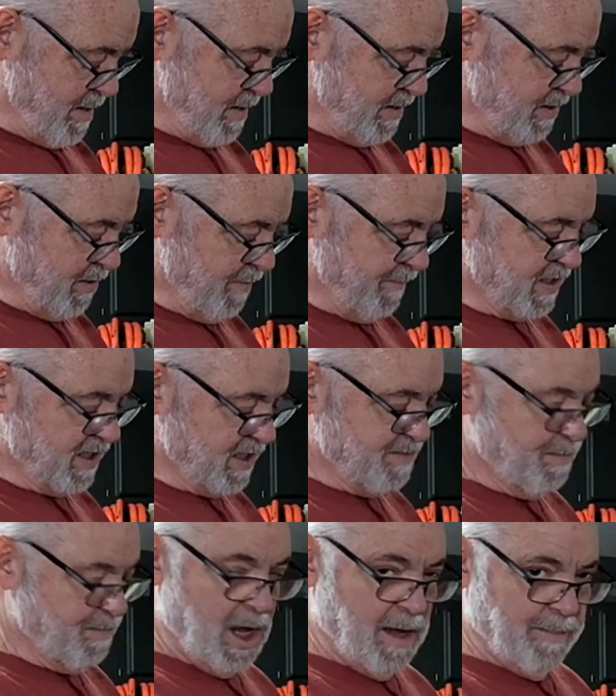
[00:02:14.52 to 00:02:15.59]
So if it's a
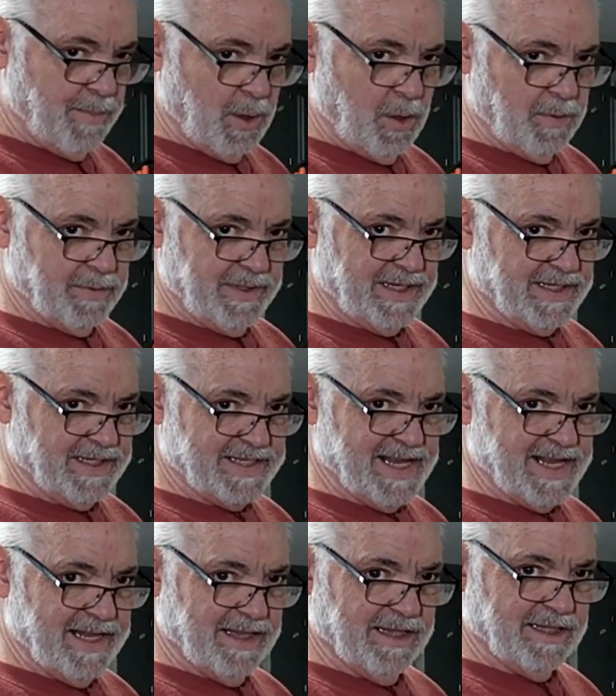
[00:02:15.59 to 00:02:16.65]
small bolt, you can
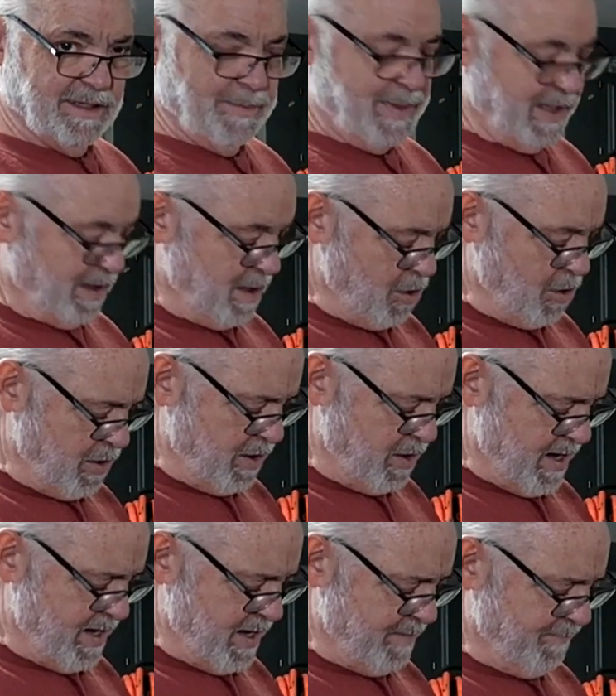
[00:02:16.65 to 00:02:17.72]
set it a little bit lower,
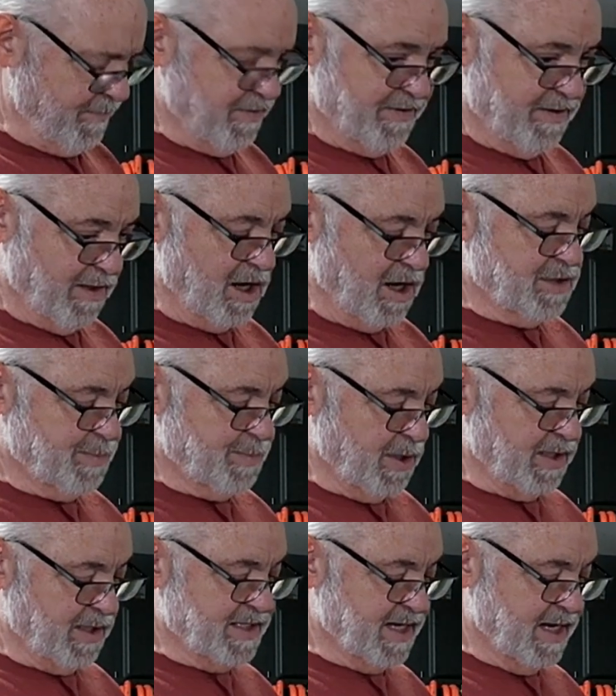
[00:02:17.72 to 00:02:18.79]
and if it's a large bolt,
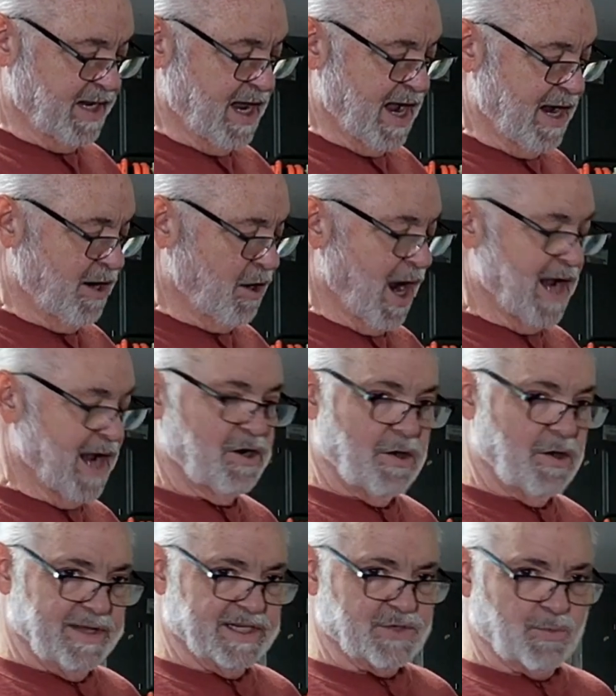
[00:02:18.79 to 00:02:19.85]
you can set it higher. I know
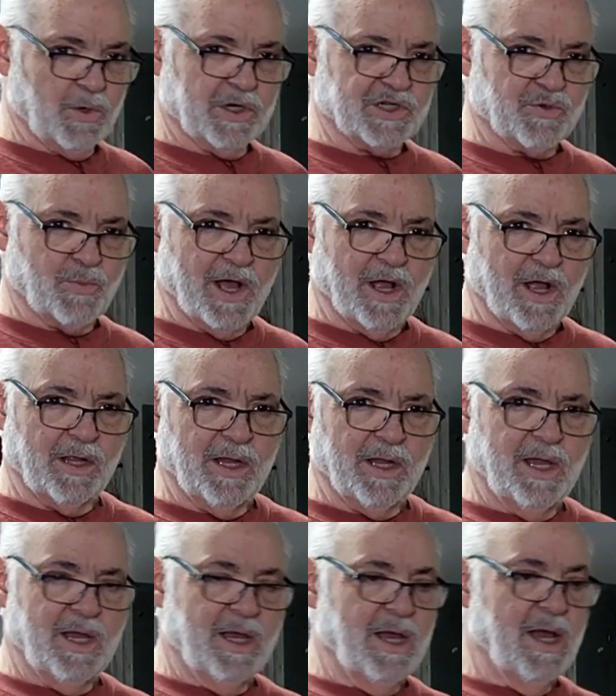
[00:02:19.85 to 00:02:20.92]
this works well
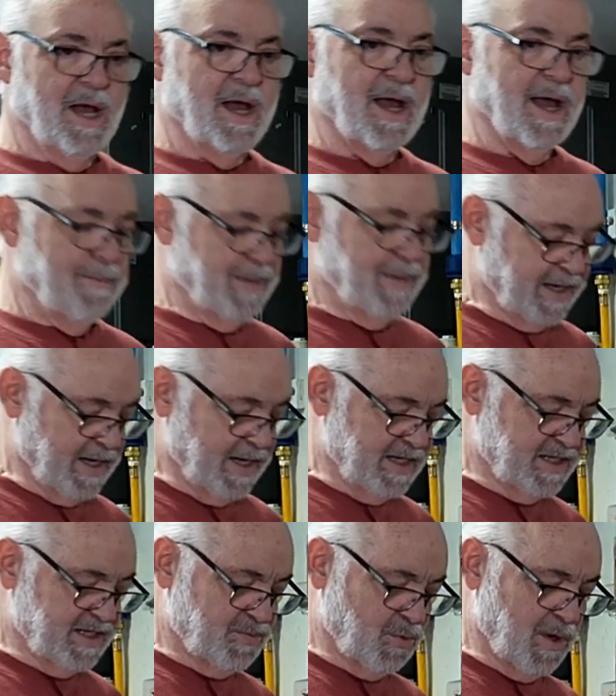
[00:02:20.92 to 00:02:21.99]

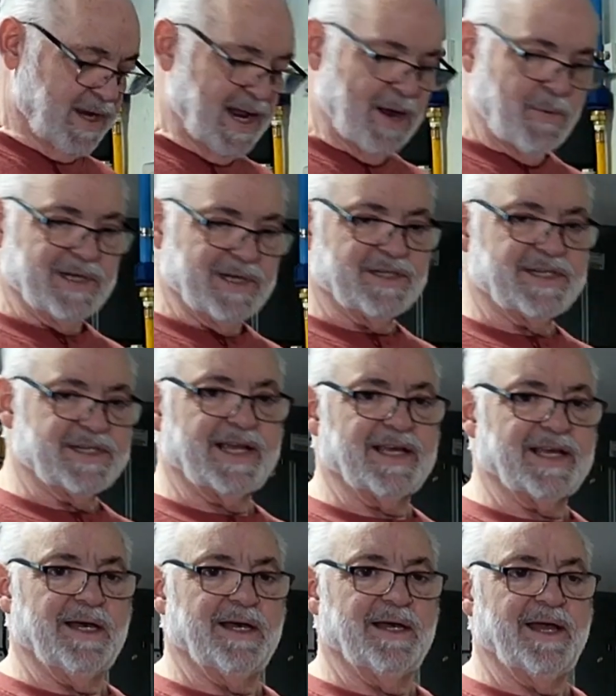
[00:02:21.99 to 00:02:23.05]
because when I went to take
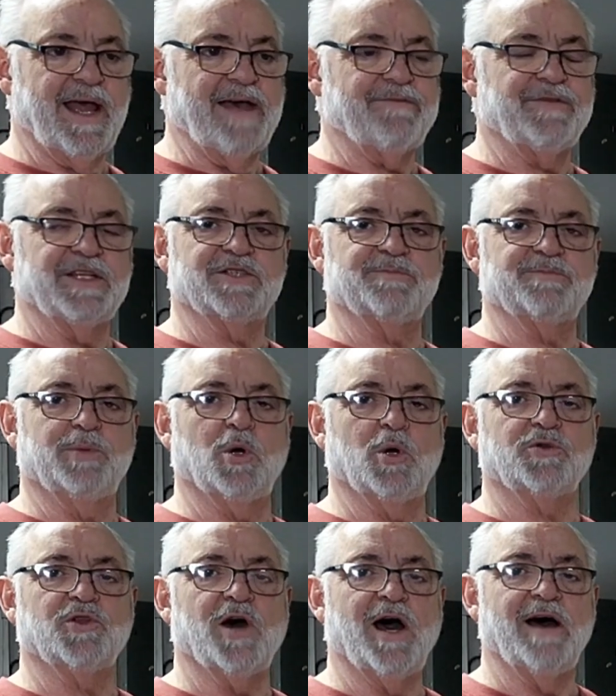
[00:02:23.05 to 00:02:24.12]
a 1/2-inch
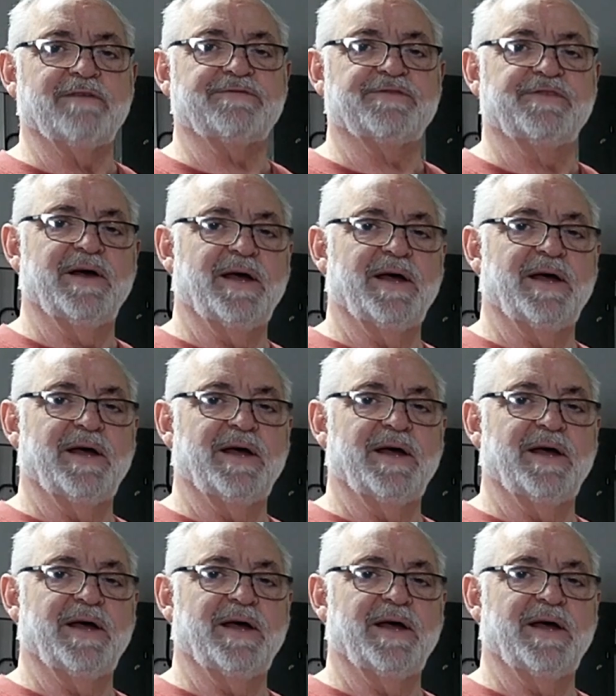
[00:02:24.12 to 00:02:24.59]
bolt off,